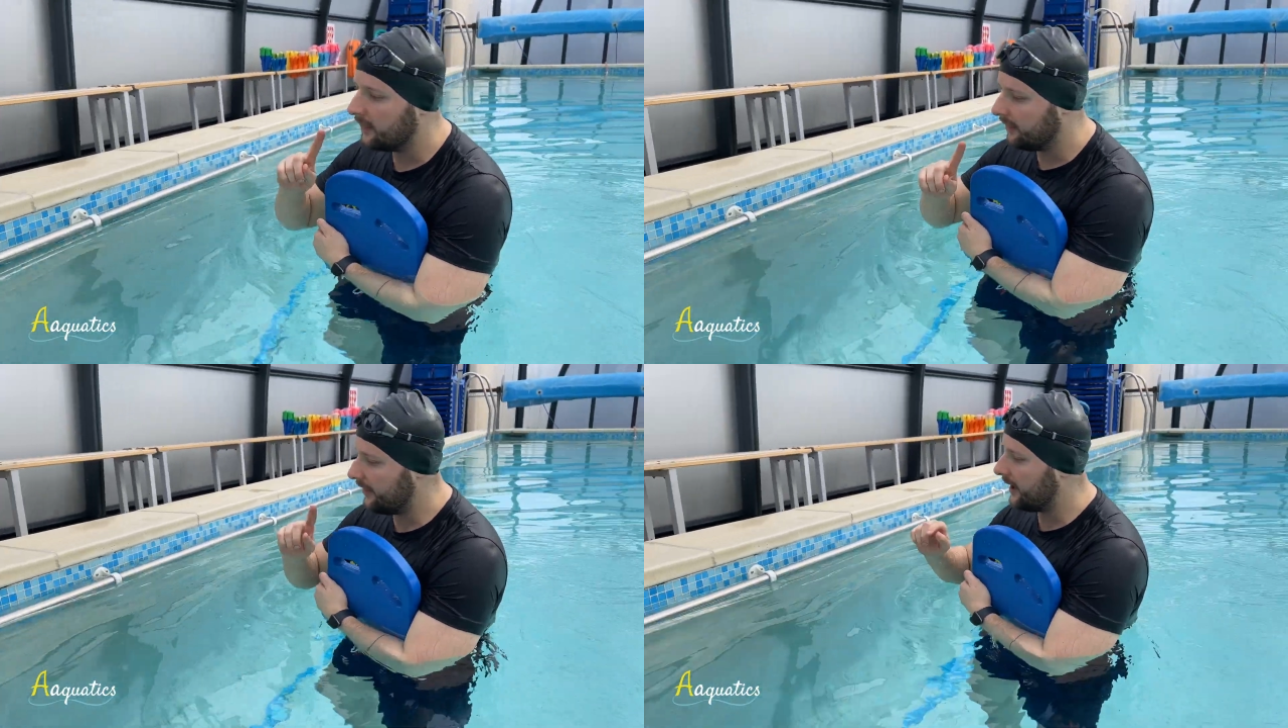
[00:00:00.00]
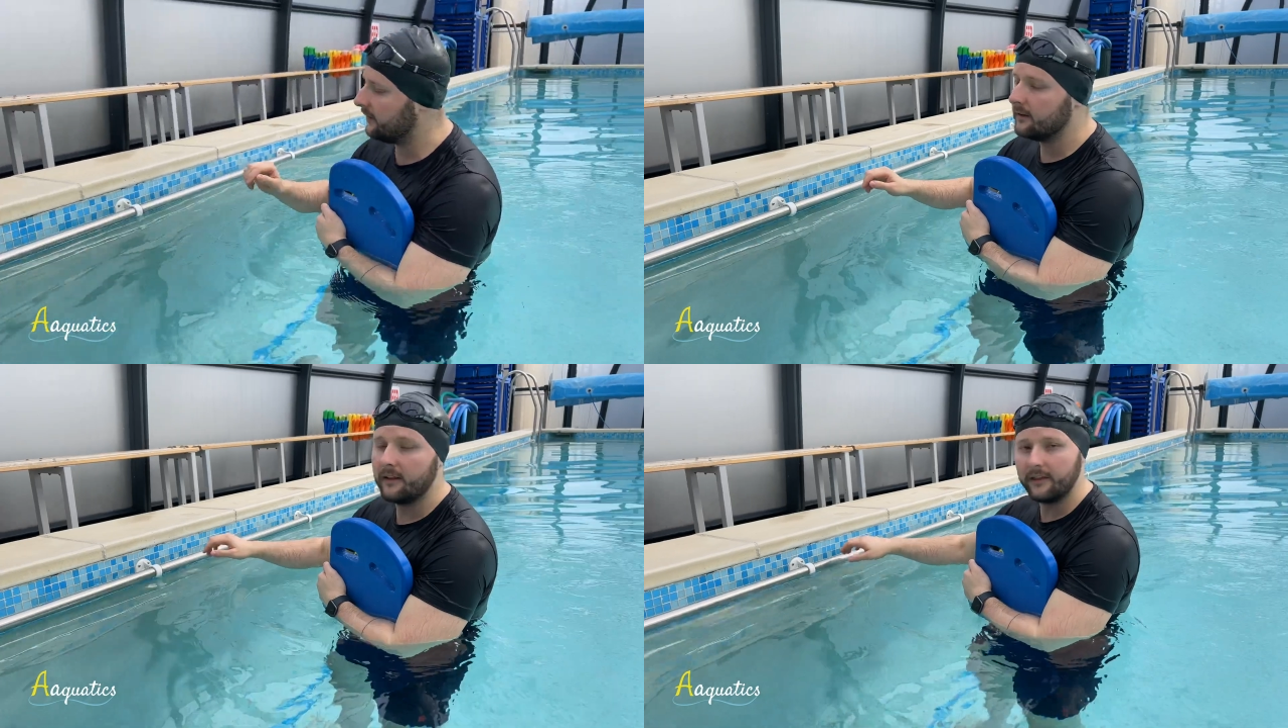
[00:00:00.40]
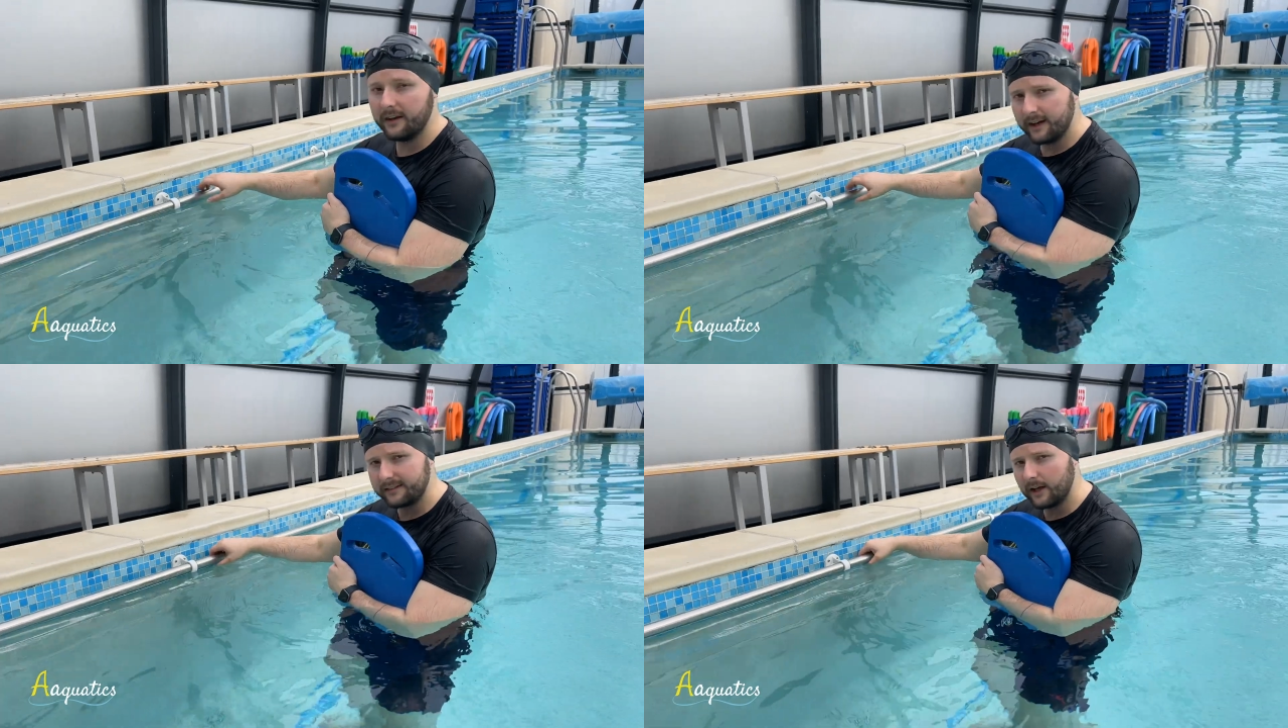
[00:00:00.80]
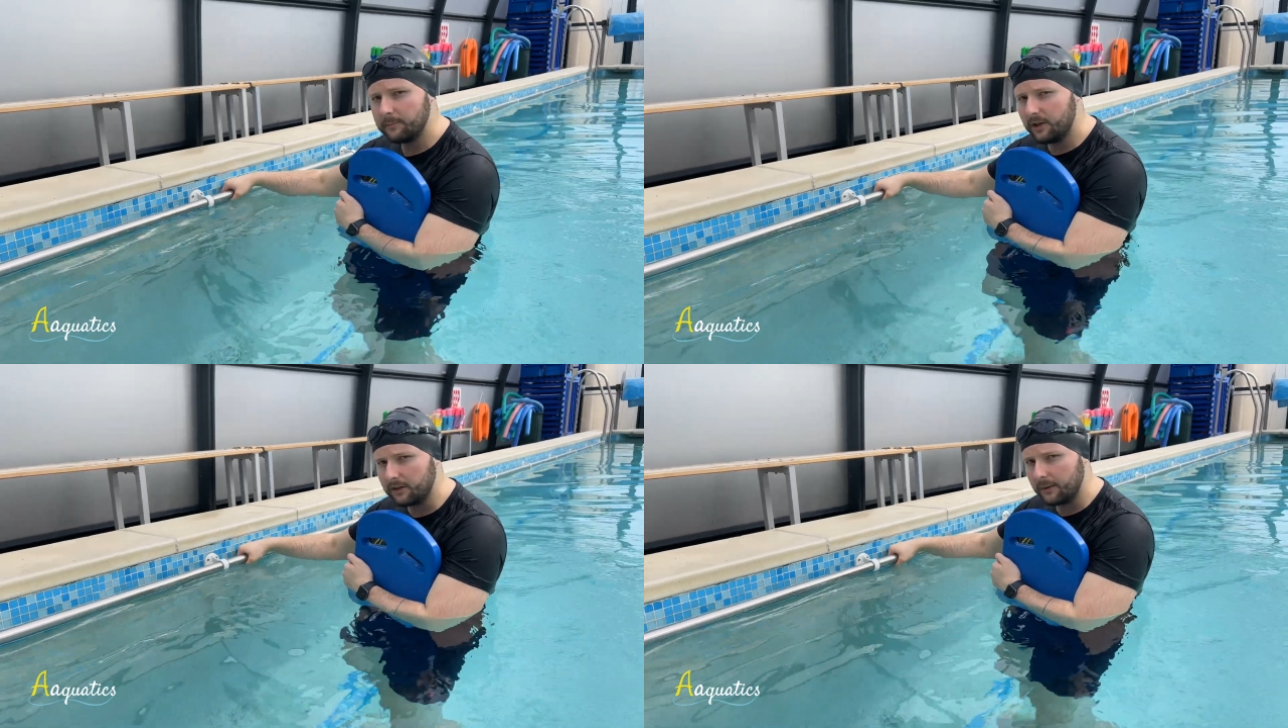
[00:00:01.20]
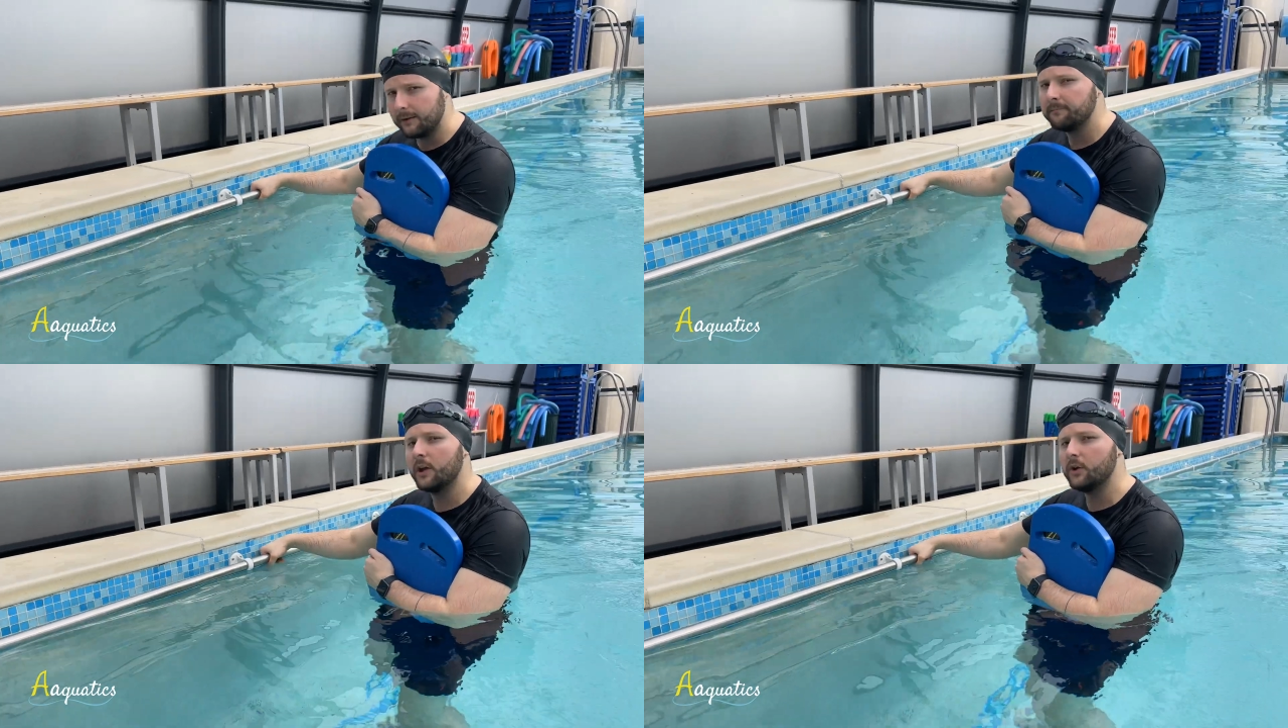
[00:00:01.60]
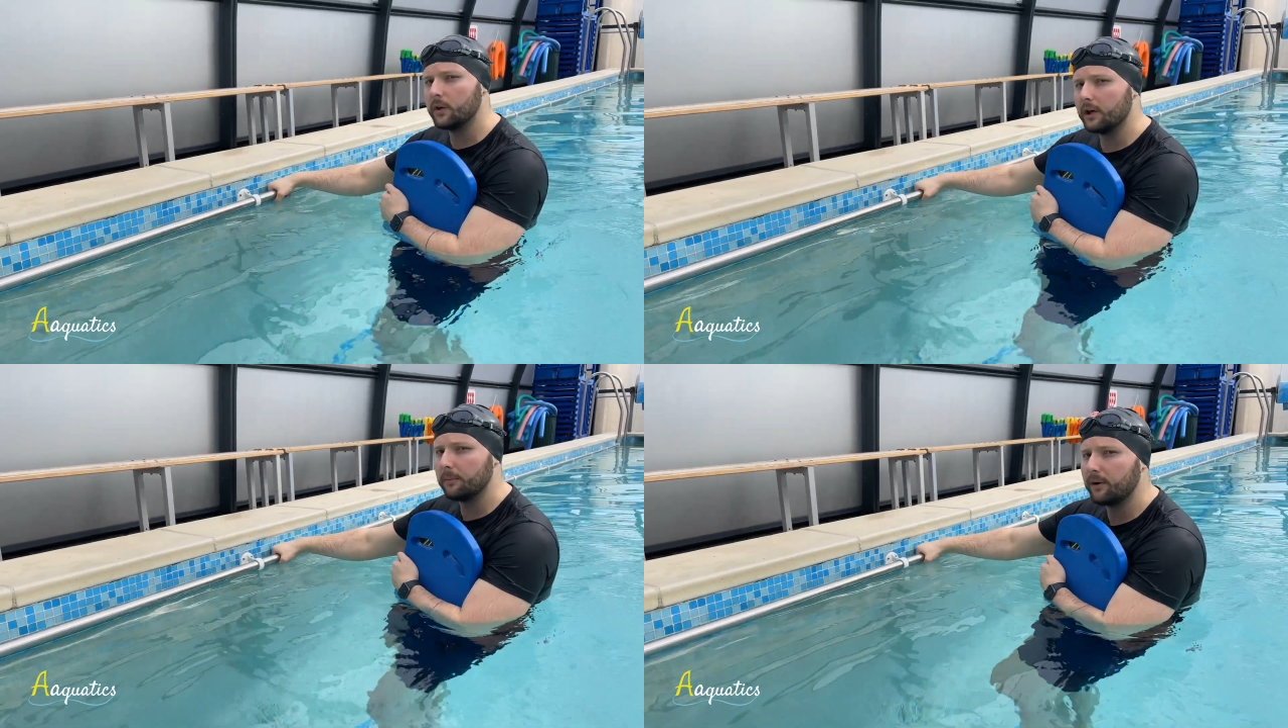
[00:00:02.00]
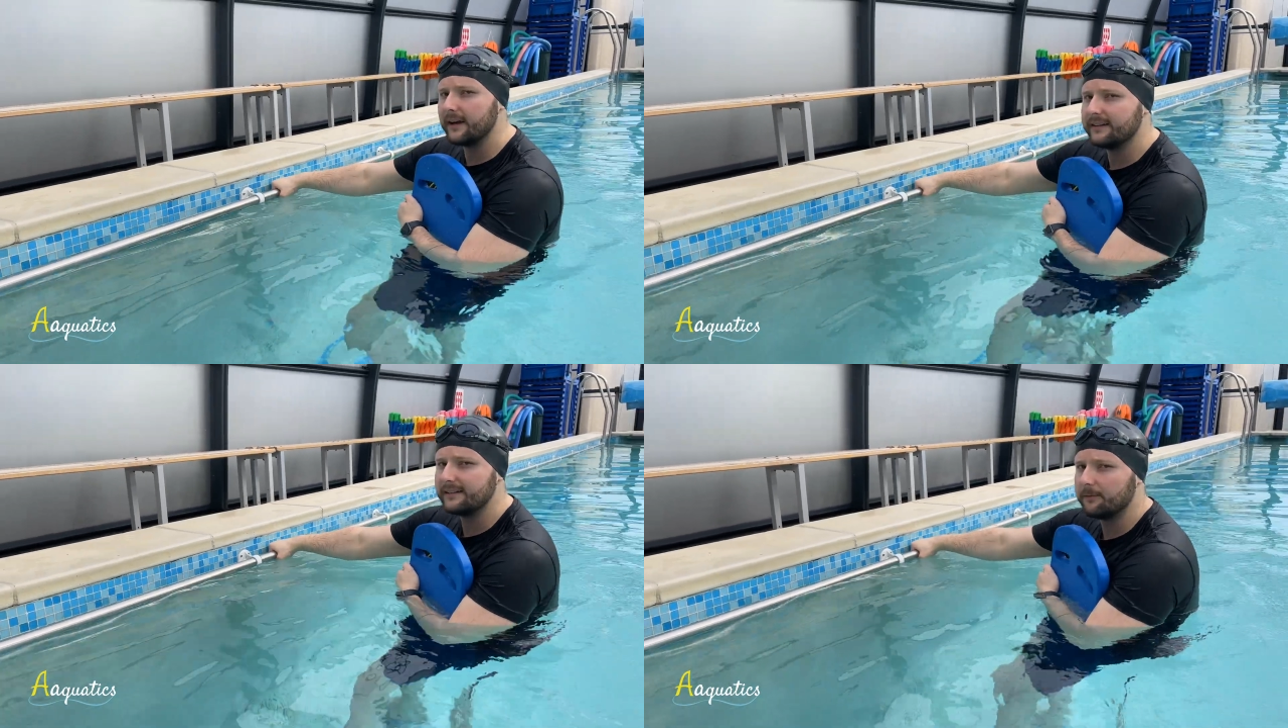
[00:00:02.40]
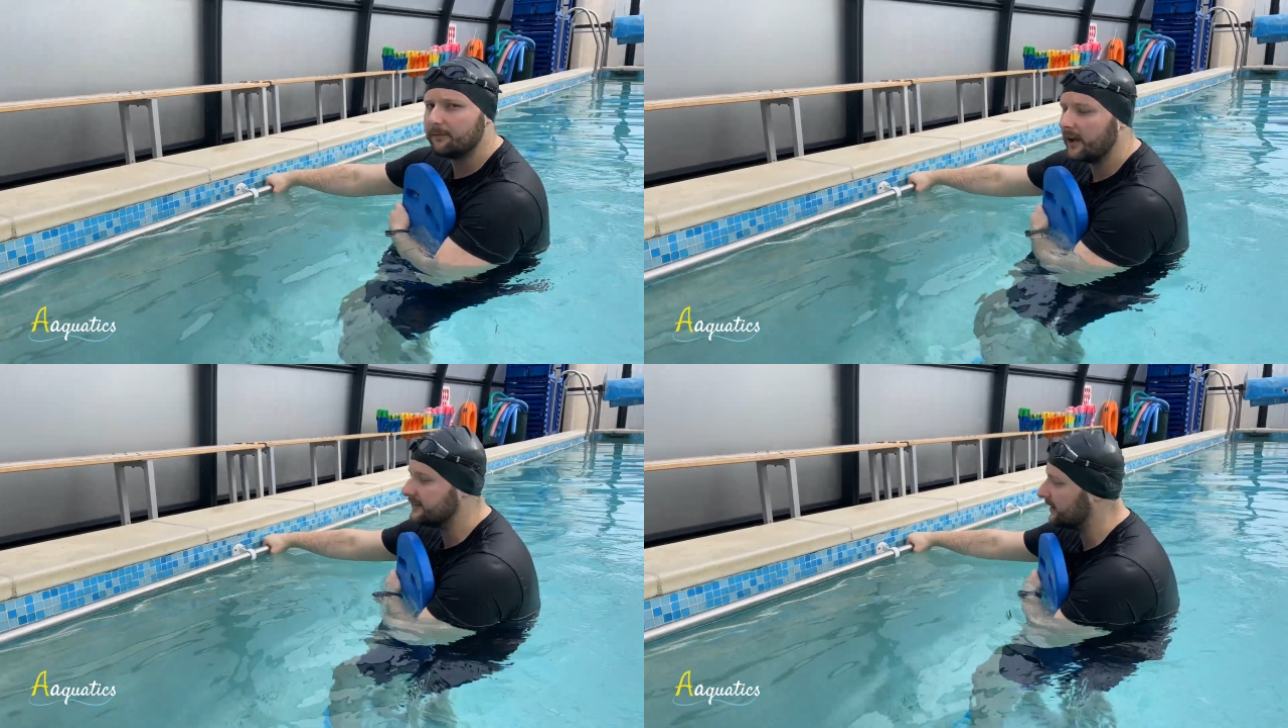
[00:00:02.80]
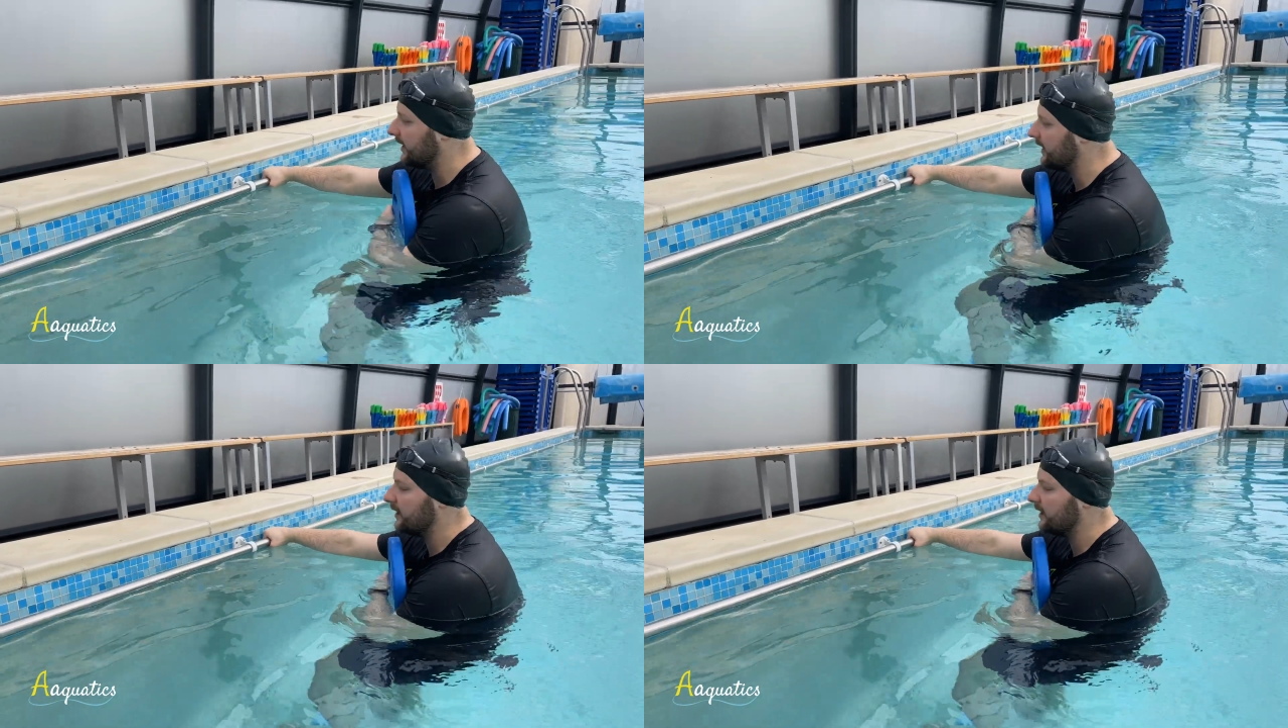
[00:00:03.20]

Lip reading: then the next time you do it, you're going to practice a flutter kick.